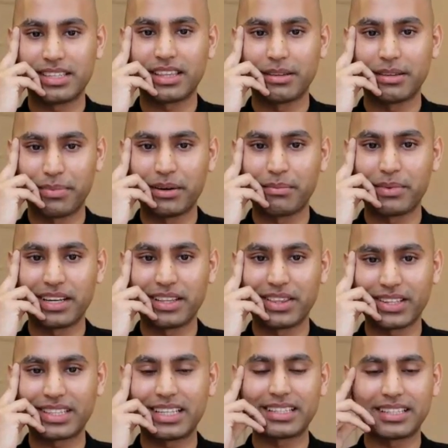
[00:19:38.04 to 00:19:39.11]
Burma.
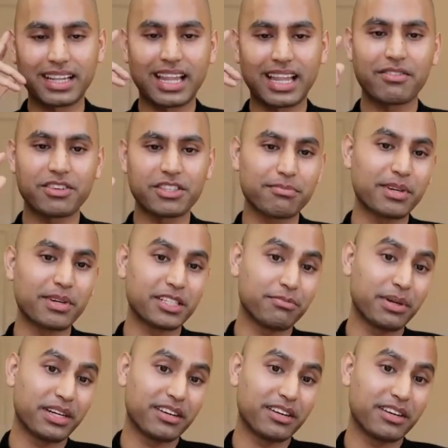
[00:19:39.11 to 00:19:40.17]
Not that the life is much
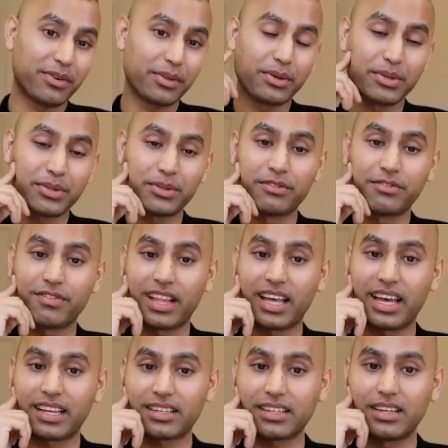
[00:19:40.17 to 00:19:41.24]
better for those who
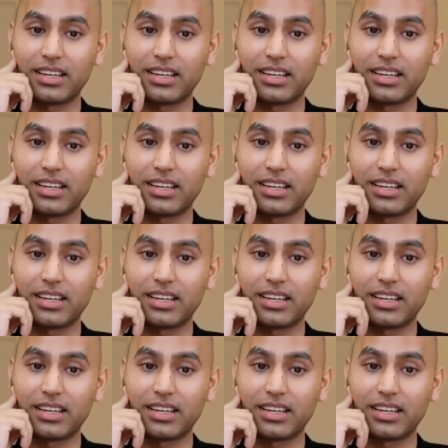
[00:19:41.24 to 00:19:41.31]
fled.